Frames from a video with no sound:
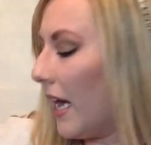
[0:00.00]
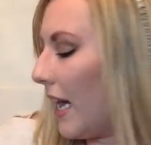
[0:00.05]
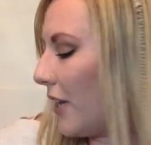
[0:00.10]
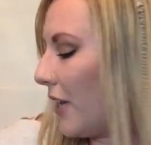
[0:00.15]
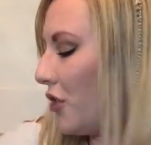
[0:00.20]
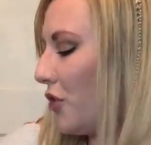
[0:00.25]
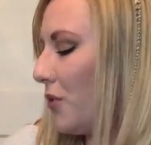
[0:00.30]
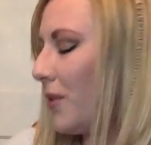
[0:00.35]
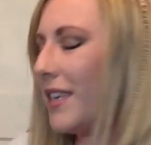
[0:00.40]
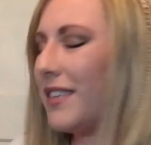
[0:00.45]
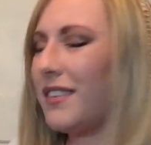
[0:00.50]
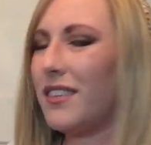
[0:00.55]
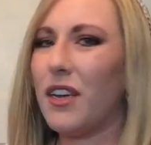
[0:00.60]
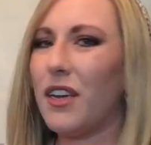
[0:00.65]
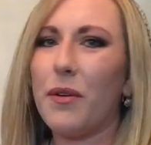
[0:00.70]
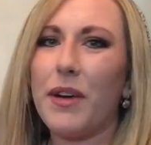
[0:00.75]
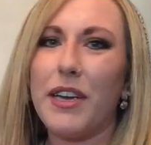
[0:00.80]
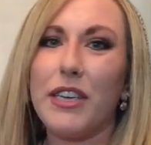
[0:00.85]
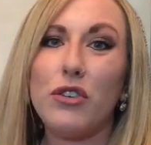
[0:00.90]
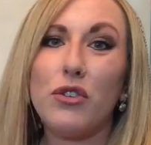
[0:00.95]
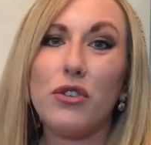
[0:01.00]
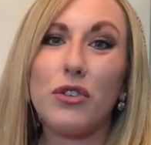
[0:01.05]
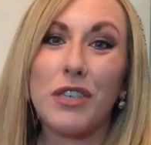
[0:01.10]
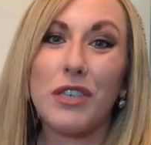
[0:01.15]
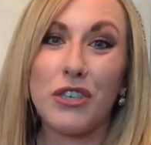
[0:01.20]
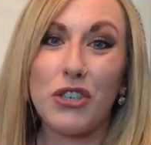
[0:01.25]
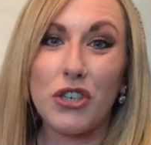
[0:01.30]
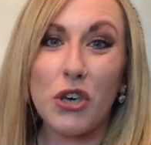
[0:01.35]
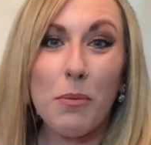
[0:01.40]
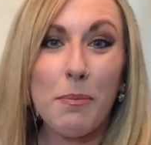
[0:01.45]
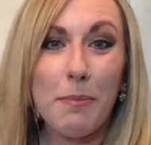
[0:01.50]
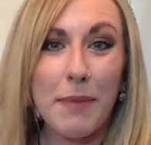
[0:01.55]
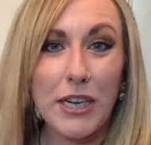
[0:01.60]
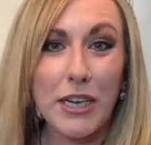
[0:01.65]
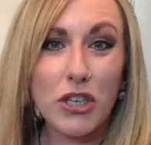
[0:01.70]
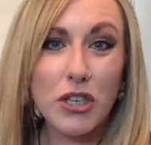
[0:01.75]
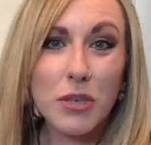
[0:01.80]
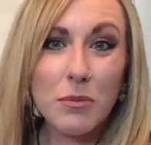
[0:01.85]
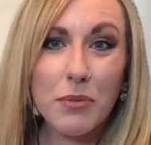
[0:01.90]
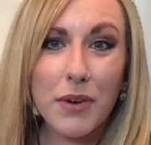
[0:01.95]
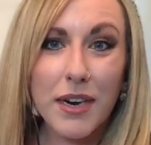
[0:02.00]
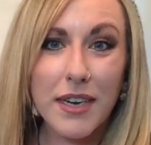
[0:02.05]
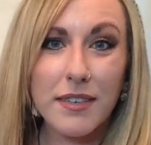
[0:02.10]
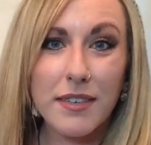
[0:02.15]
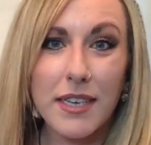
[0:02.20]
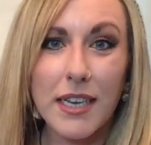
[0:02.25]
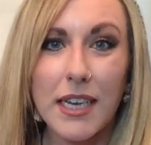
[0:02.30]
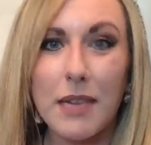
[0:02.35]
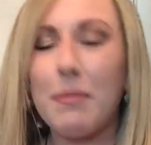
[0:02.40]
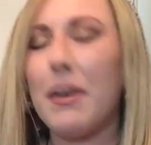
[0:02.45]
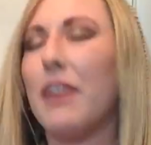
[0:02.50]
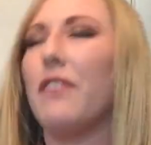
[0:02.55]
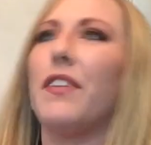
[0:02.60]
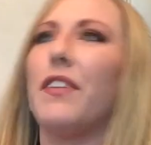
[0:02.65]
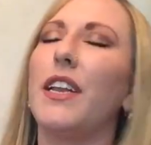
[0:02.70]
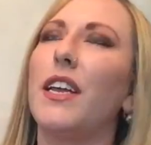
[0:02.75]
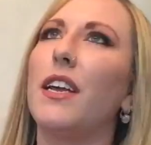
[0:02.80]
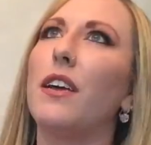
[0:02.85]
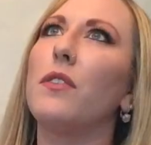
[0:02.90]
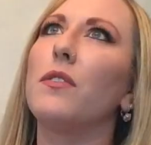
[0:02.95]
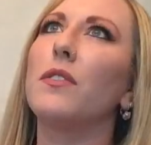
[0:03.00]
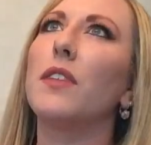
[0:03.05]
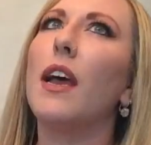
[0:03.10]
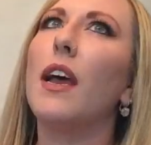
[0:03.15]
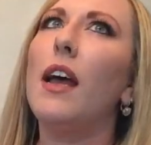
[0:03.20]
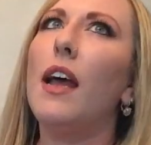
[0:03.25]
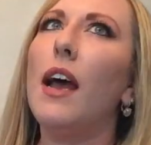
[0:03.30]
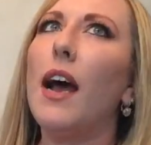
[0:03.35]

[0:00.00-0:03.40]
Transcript: As you guys know, I usually don't mention pricing in my videos.